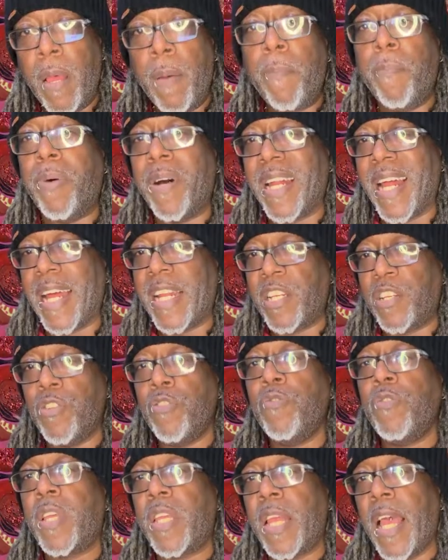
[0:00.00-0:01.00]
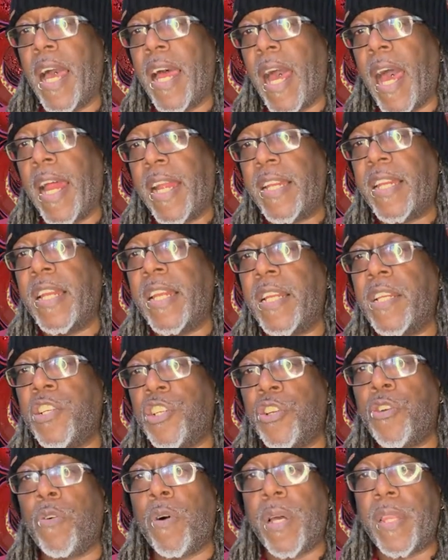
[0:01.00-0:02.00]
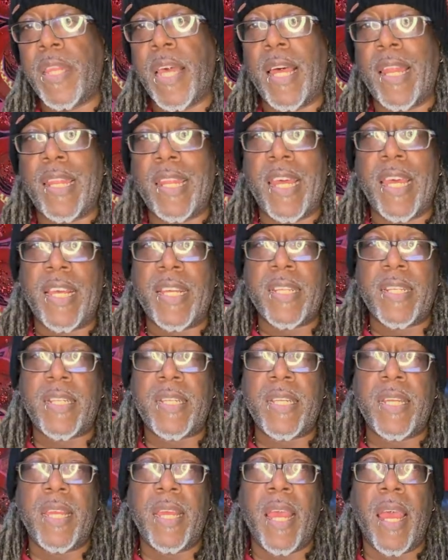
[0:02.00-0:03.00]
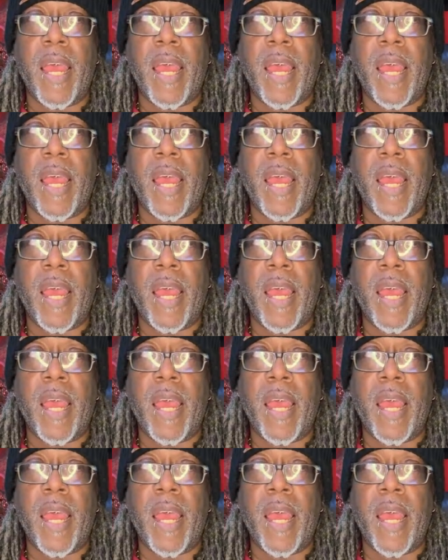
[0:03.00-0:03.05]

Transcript: But I did enjoy that Legacy,